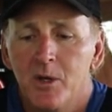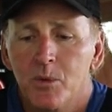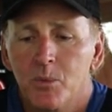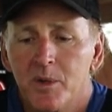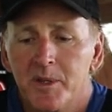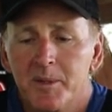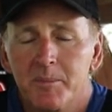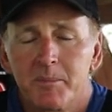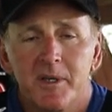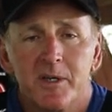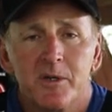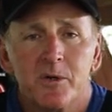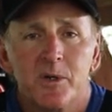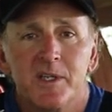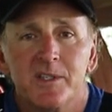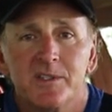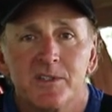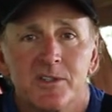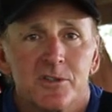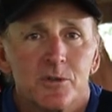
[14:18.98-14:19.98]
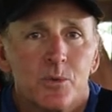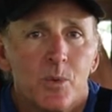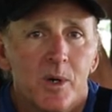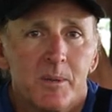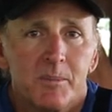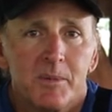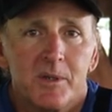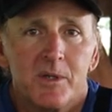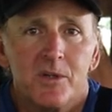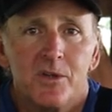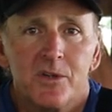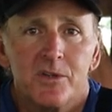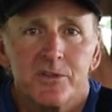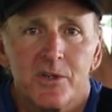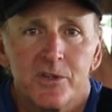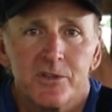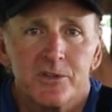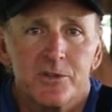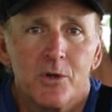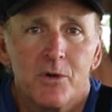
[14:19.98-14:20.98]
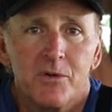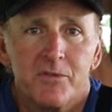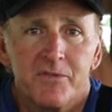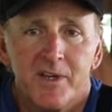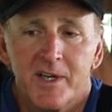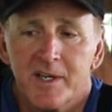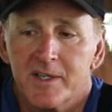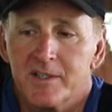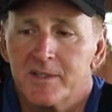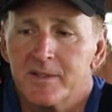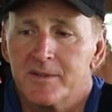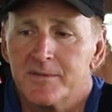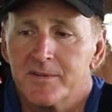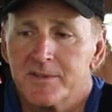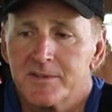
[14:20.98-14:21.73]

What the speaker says: one of the big reasons squarebills are so effective